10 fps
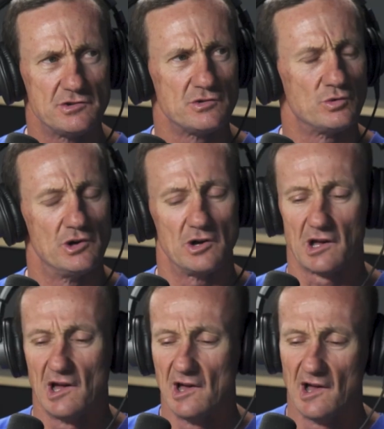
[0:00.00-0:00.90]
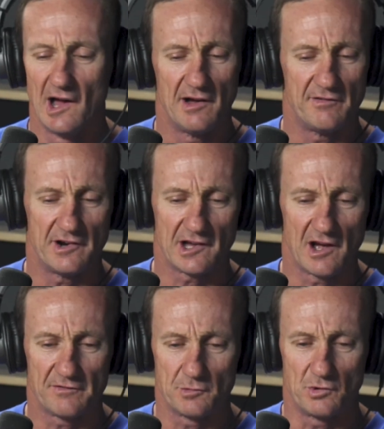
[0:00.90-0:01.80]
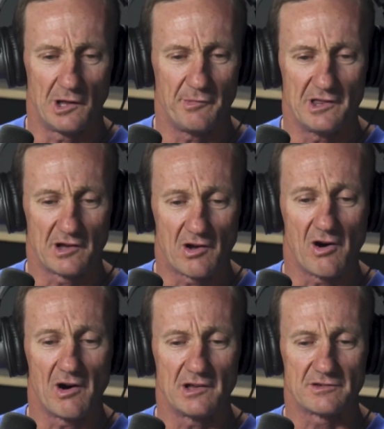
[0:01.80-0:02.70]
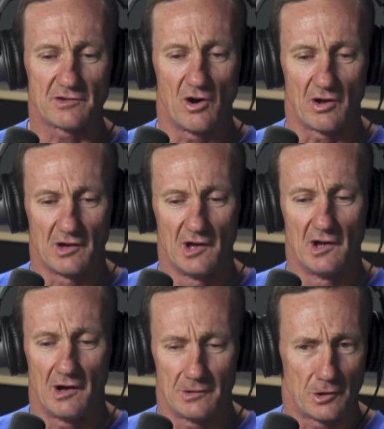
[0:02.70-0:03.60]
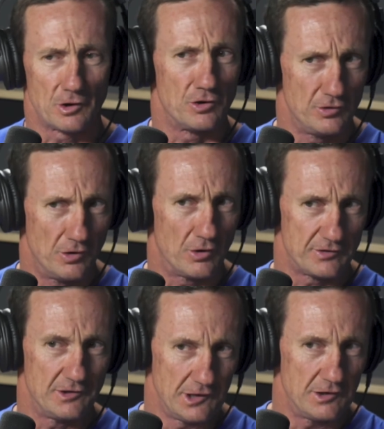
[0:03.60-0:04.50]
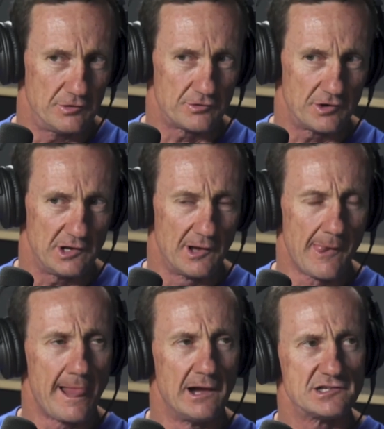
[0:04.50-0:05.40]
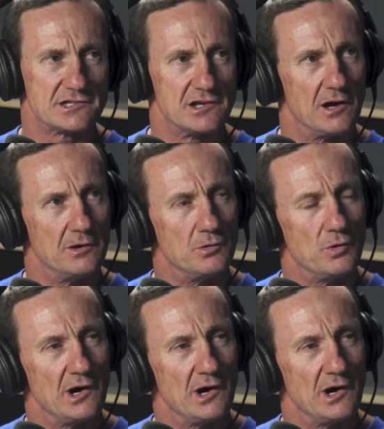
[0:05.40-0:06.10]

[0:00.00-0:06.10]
do the work, very comfortable. I mean, the guy has got a lot of kudos in the industry. So